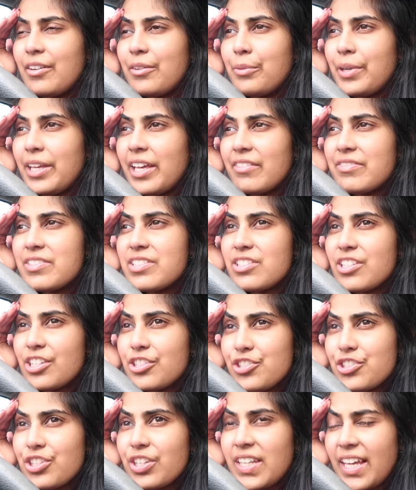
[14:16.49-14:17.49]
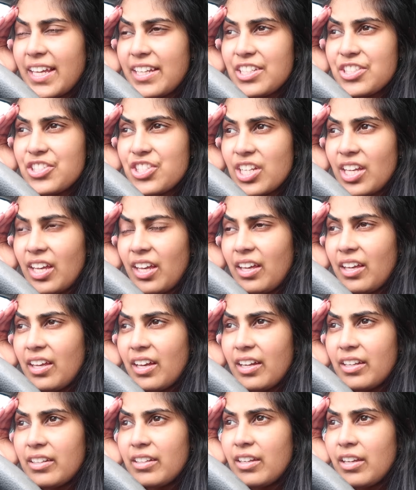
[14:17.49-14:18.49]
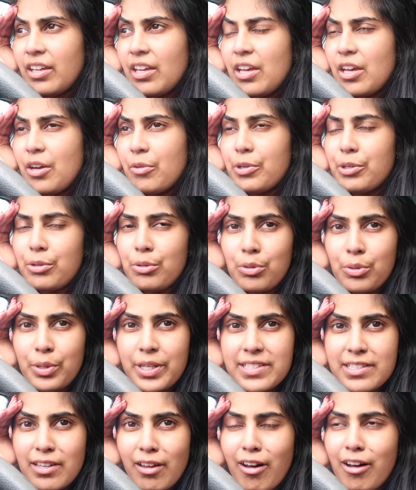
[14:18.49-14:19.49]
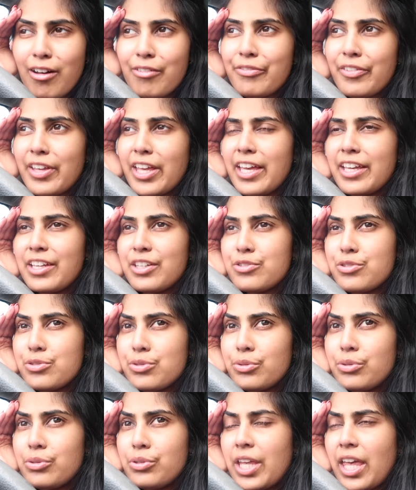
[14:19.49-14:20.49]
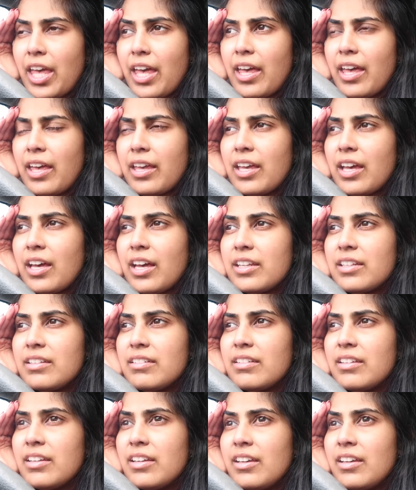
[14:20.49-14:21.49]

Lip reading: we have such good energy and we're always laughing and talking, and